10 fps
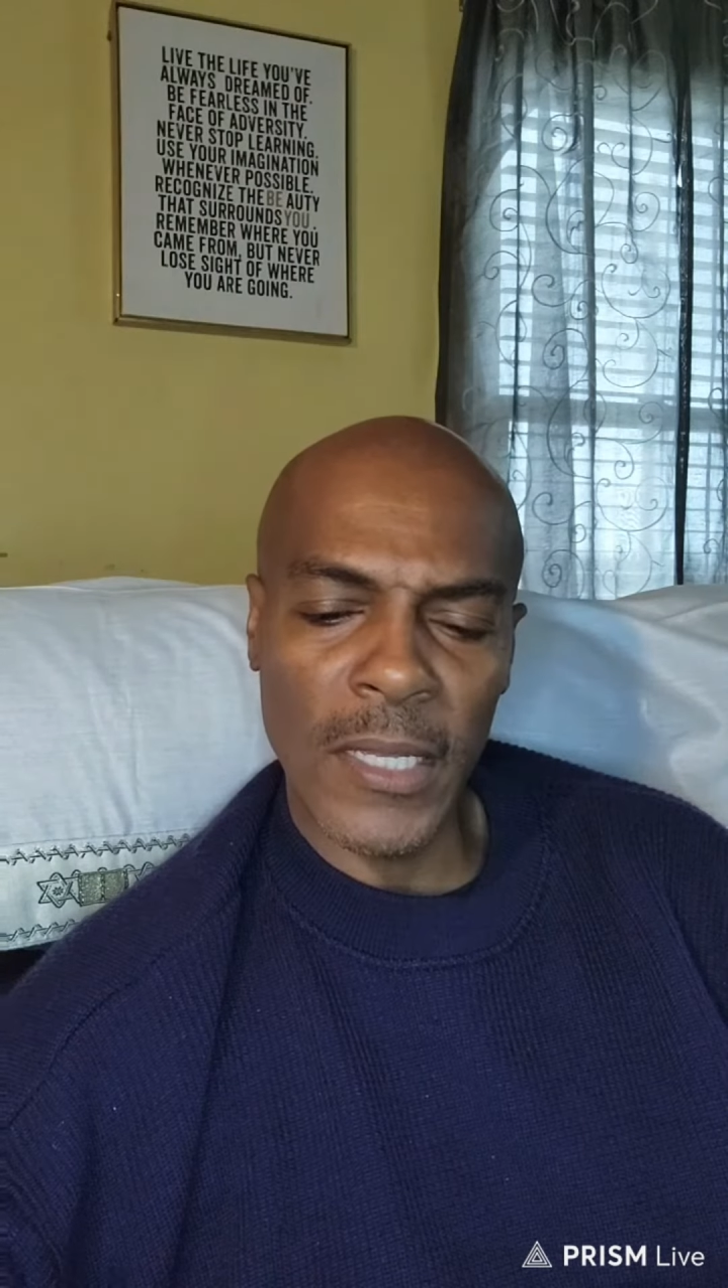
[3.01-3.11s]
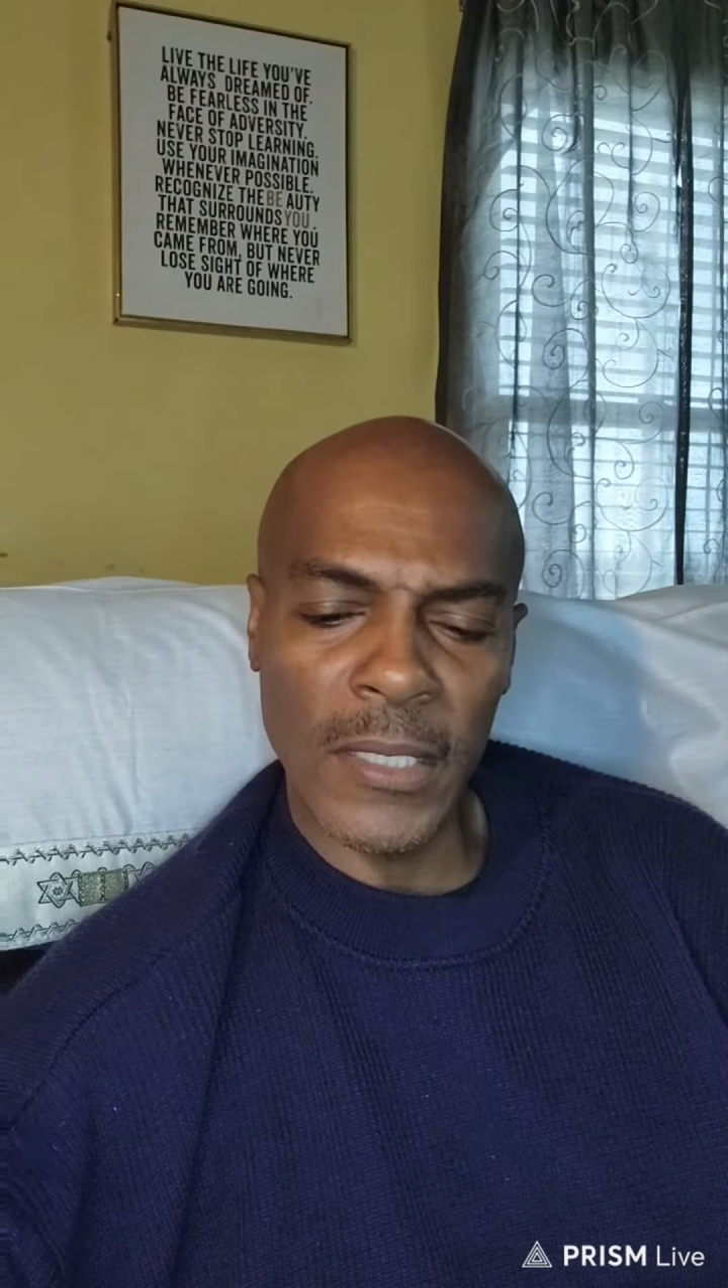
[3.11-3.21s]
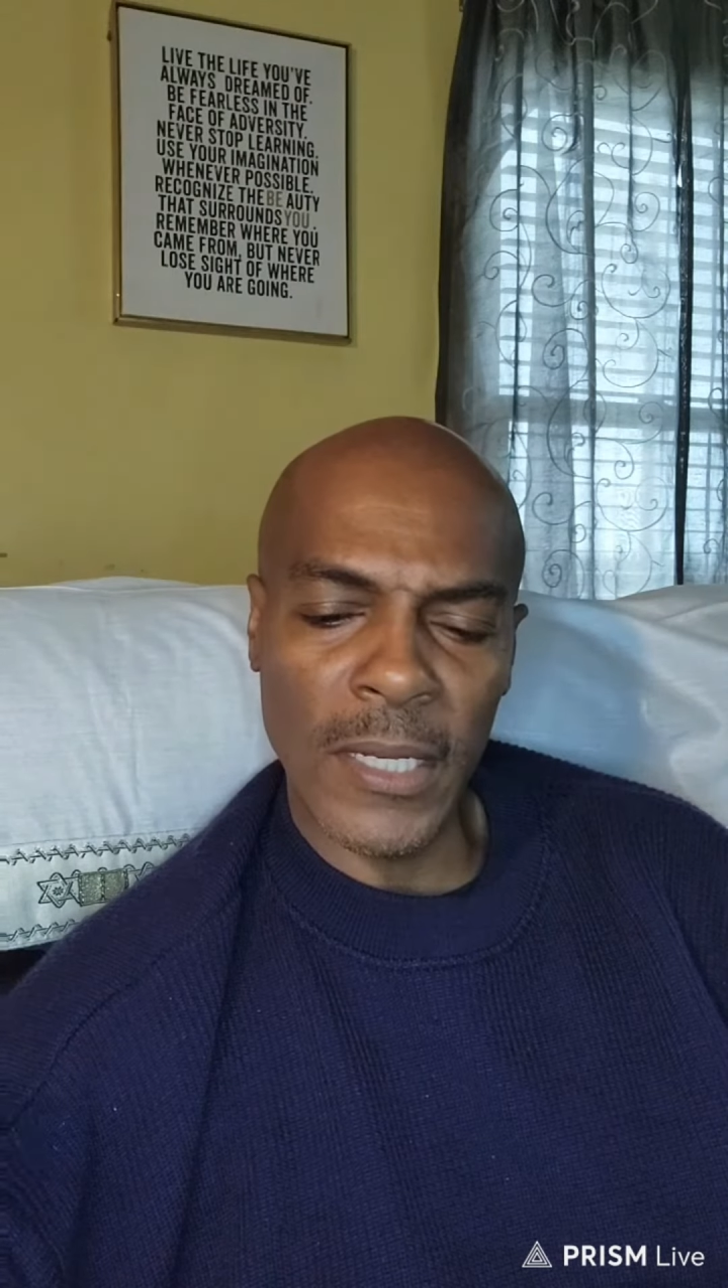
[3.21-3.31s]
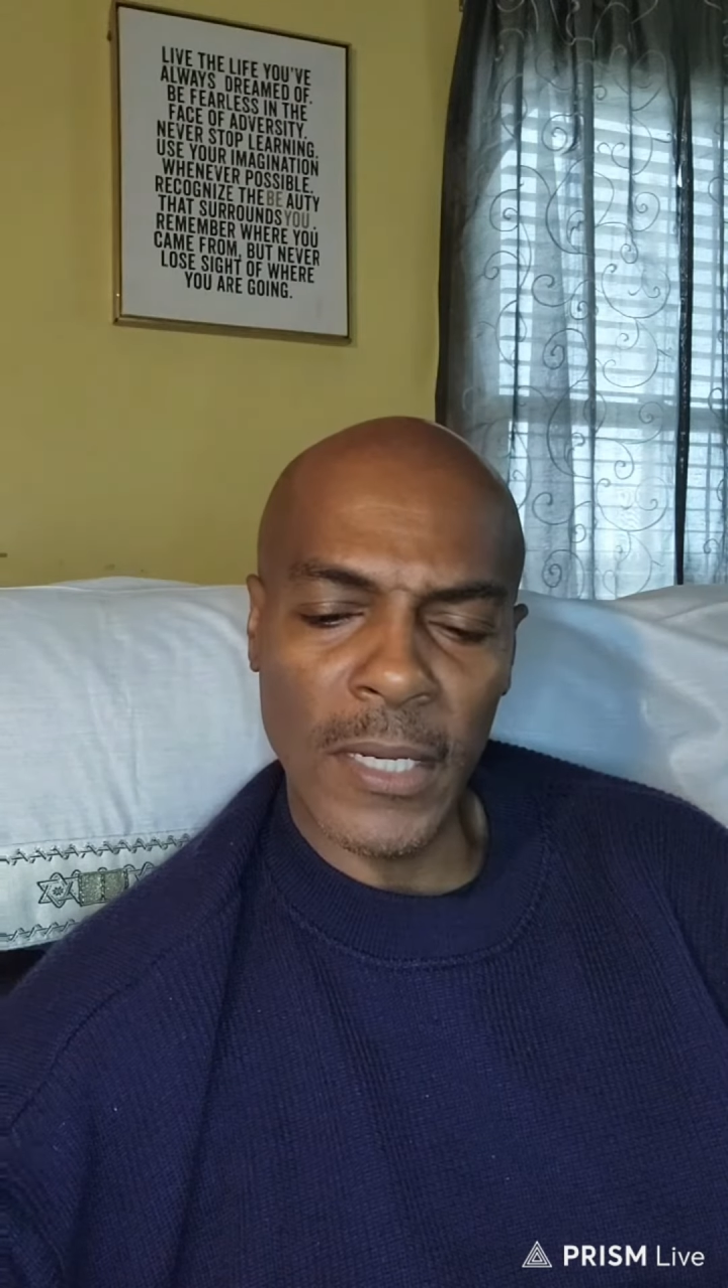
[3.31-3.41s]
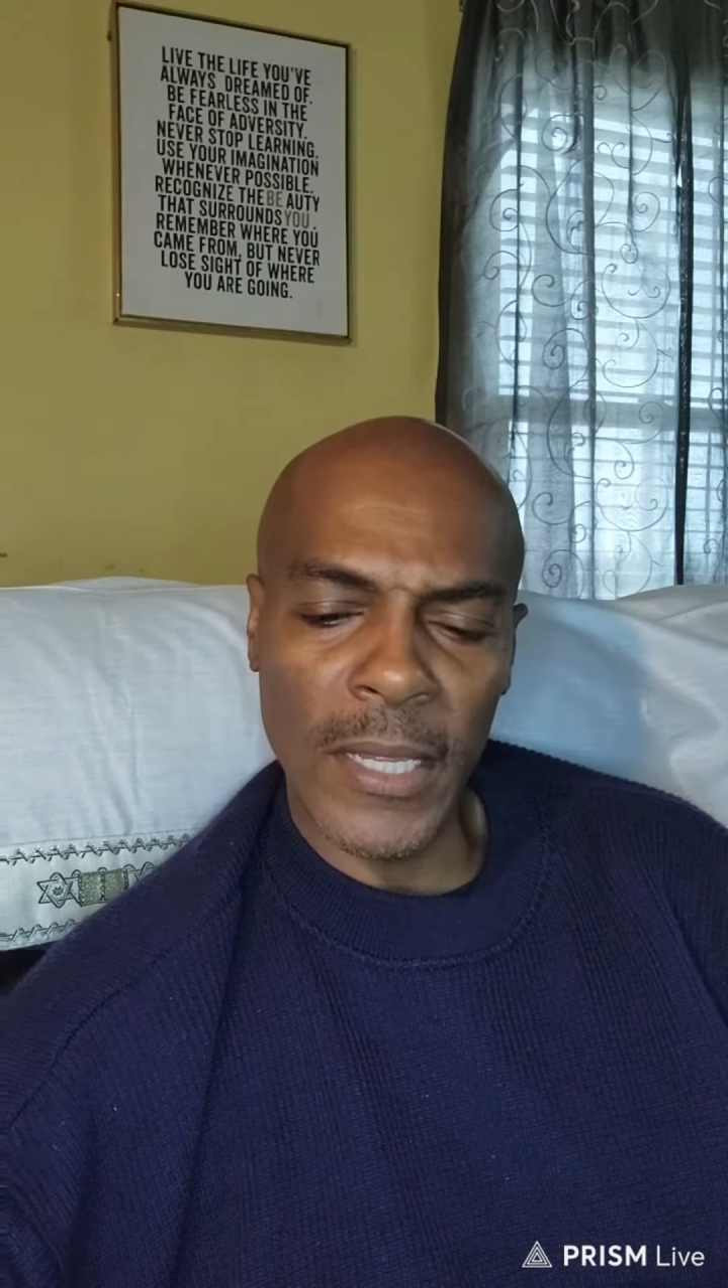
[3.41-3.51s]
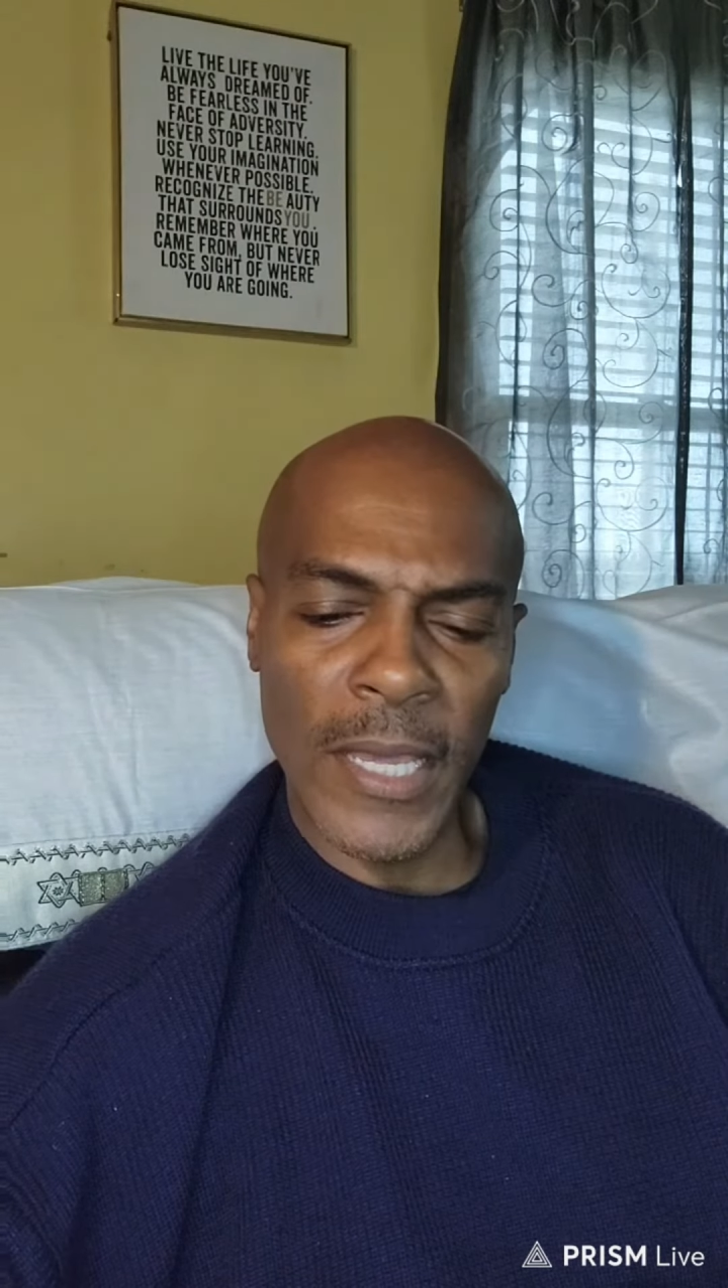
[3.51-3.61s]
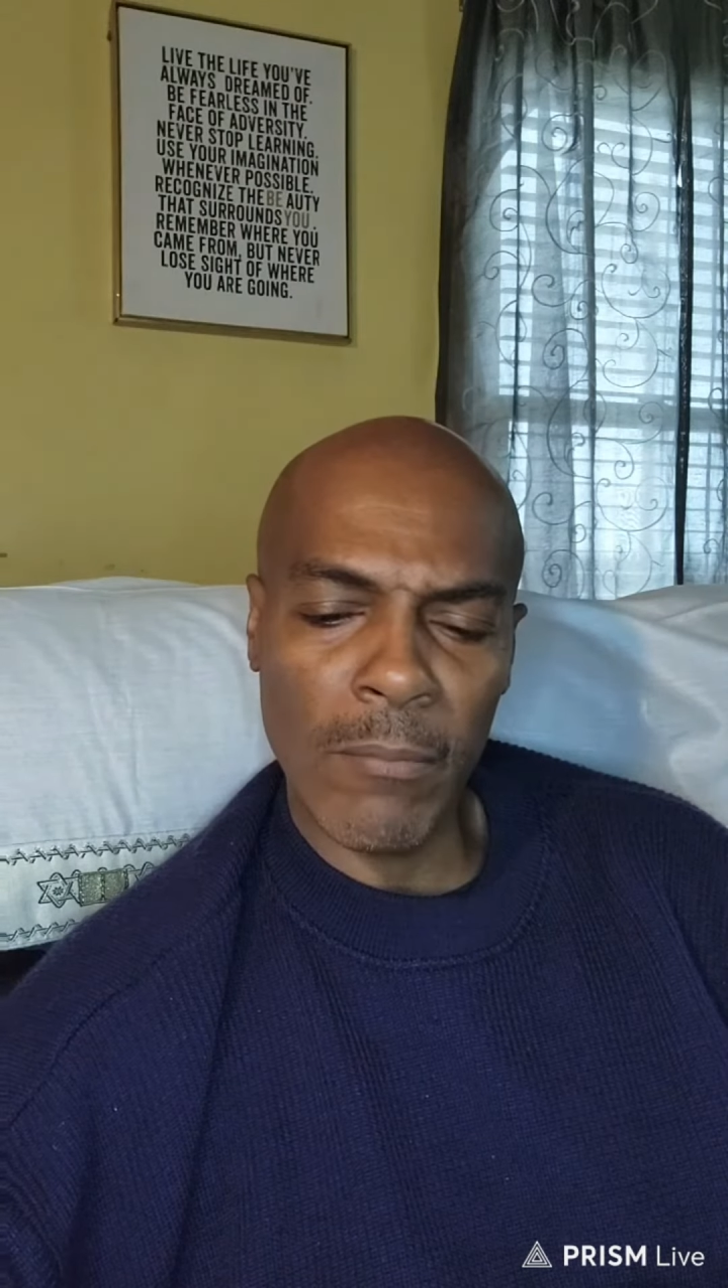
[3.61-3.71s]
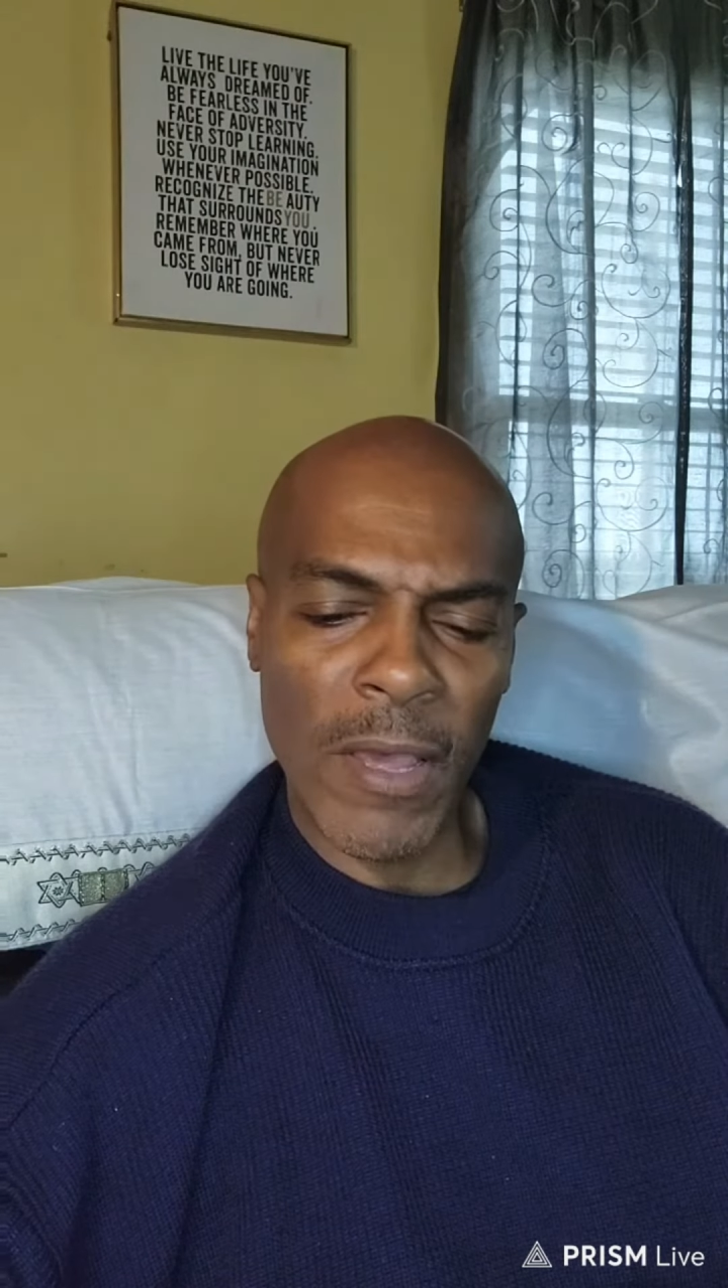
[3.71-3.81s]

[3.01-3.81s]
and delaying